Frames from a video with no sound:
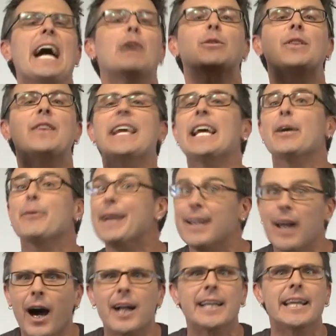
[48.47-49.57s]
out there in
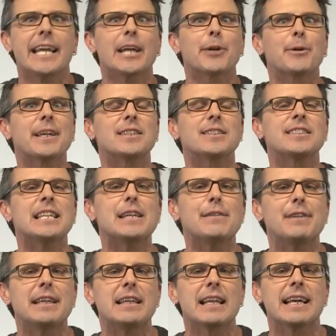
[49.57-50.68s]
Hungarian
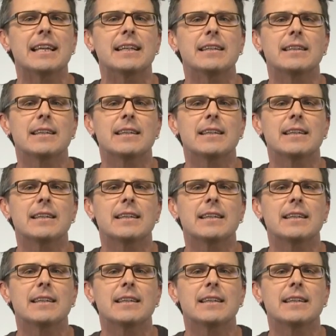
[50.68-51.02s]
TV land.